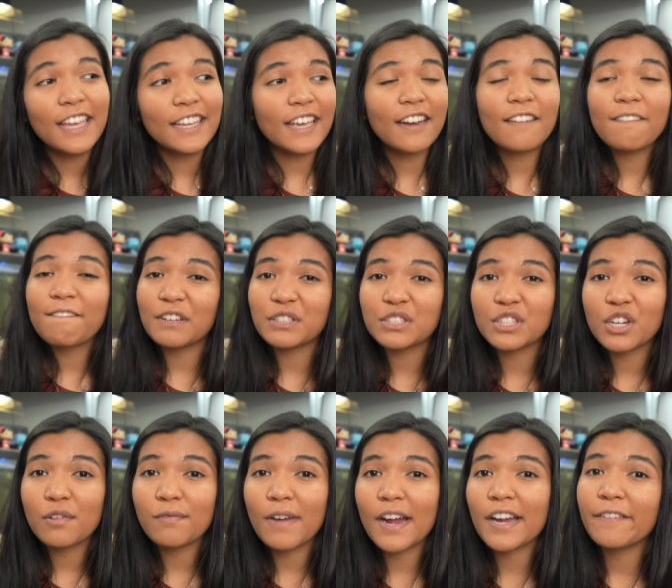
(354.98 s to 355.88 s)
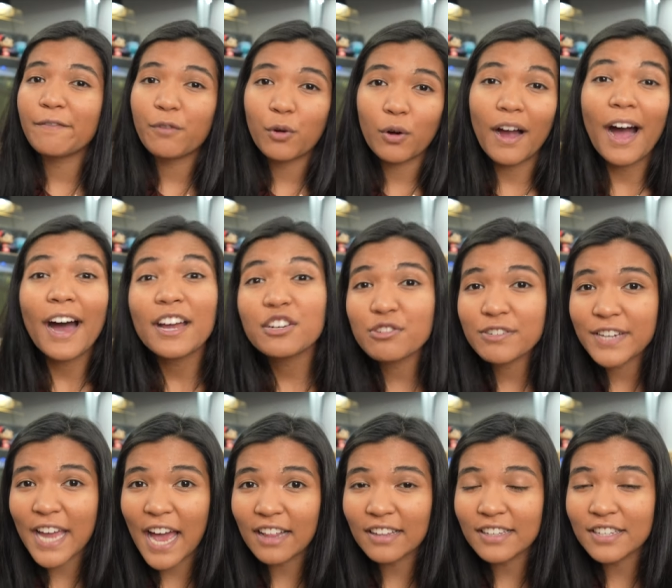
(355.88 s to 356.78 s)
Get a filter rated for
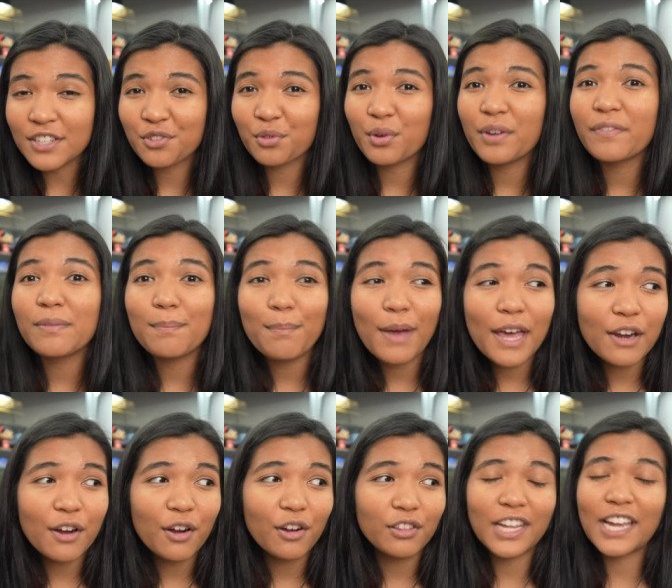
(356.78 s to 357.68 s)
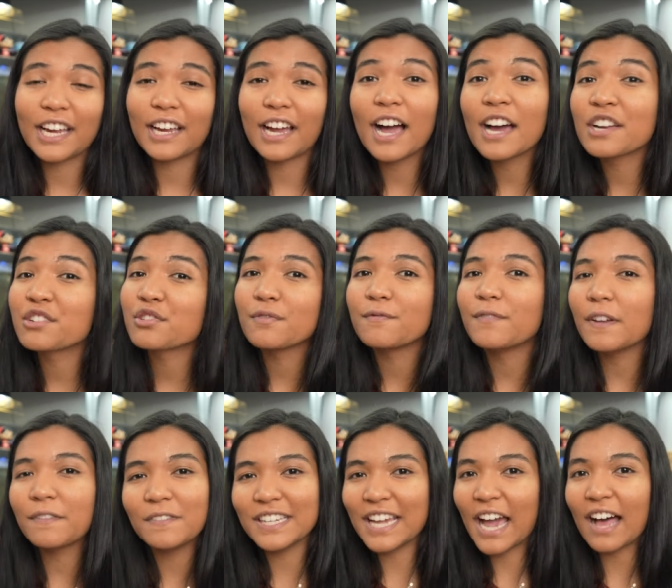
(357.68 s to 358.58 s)
100 gallons, or even better, like
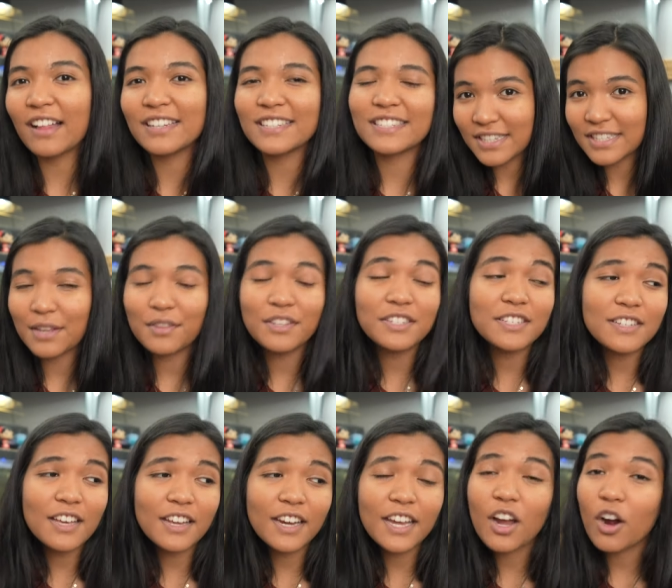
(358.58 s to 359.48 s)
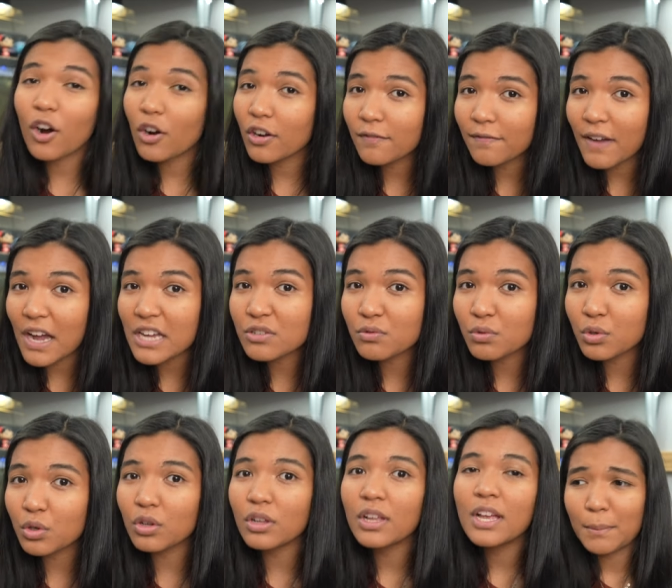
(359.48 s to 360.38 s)
150 gallons. Now, this is not a hard and fast
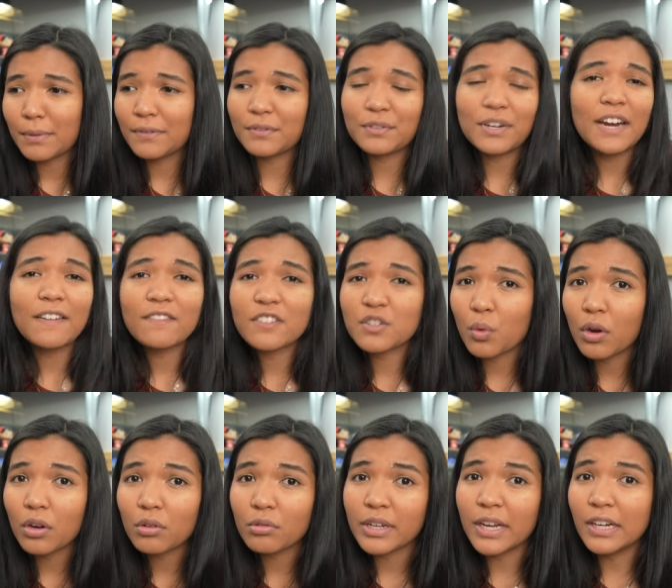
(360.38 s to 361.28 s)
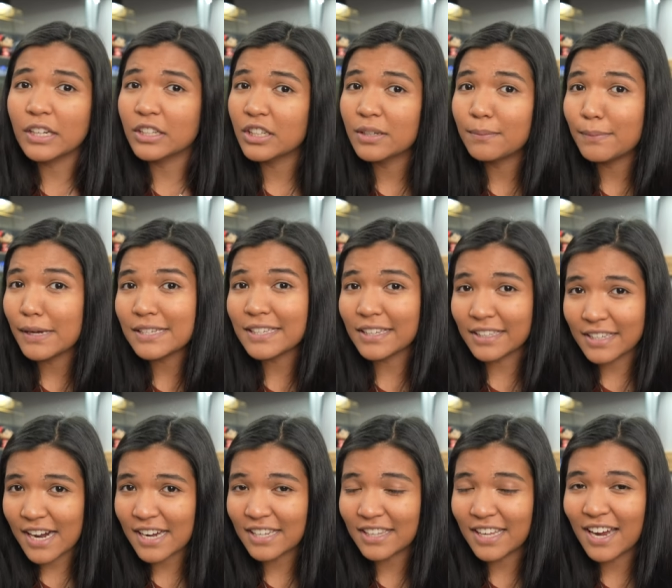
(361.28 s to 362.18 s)
rule, but if you're kind of just wondering a good basic
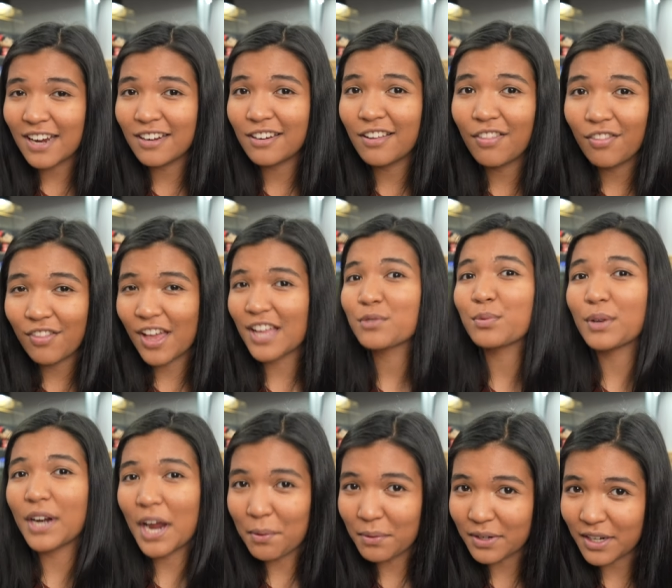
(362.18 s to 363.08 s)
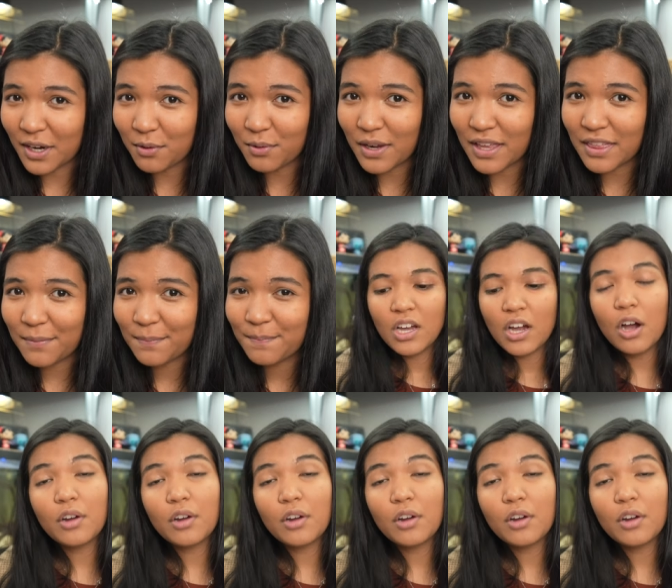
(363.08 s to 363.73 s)
guideline, that's what I would go with.